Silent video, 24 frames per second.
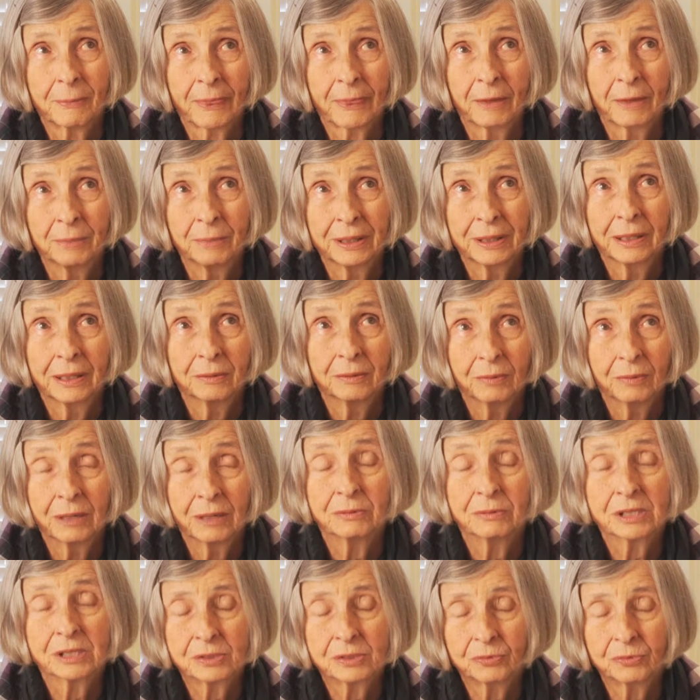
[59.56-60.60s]
but I
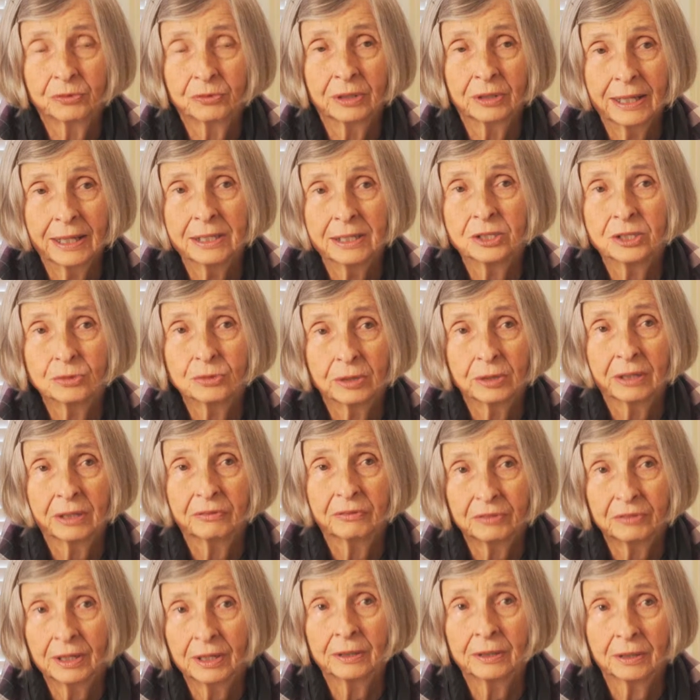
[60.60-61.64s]
was glad to
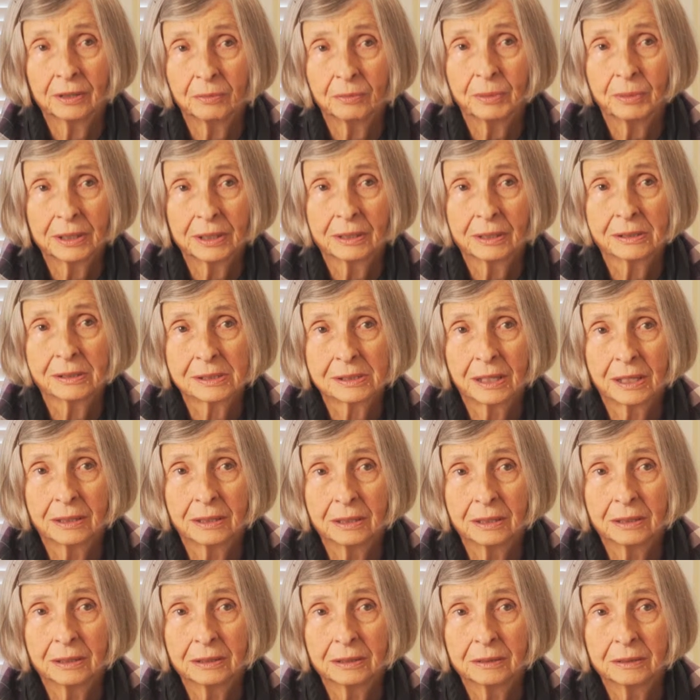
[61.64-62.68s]
have done it, because I
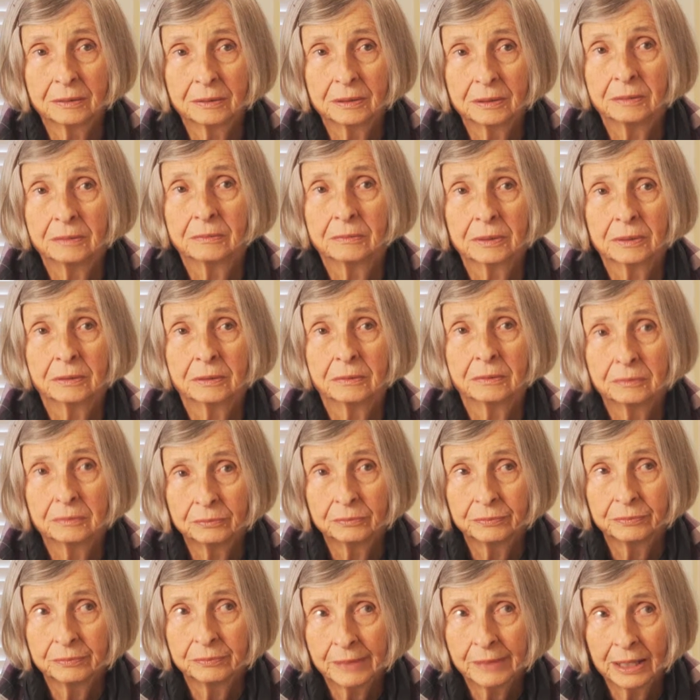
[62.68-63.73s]
did
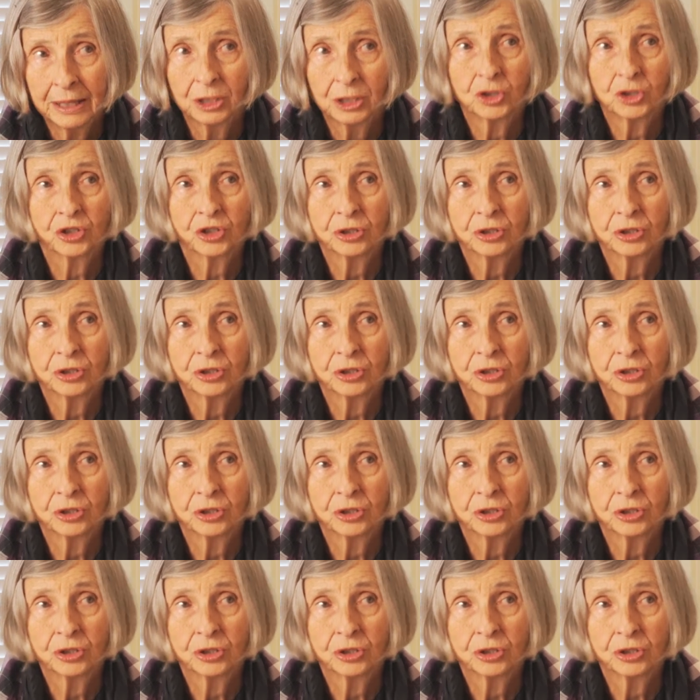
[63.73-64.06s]
manage